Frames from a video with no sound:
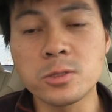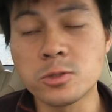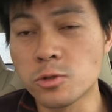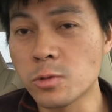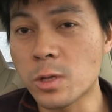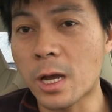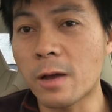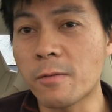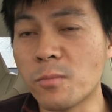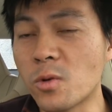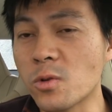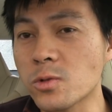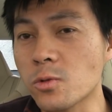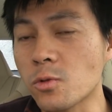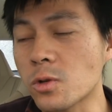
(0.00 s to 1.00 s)
It should have
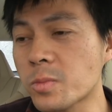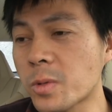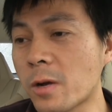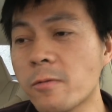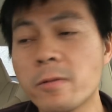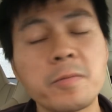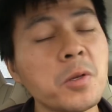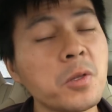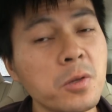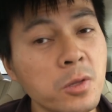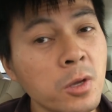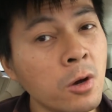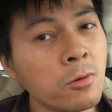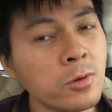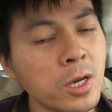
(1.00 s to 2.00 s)
more horsepower. We don't
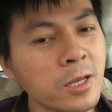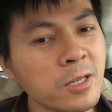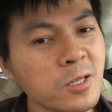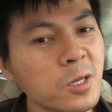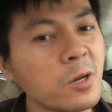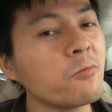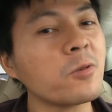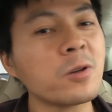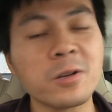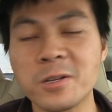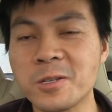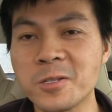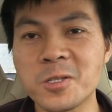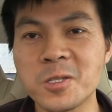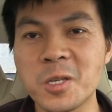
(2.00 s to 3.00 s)
know yet. We're
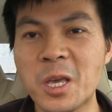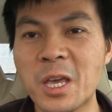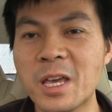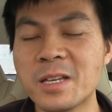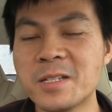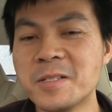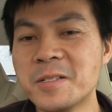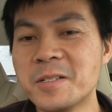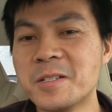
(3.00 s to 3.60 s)
gonna see.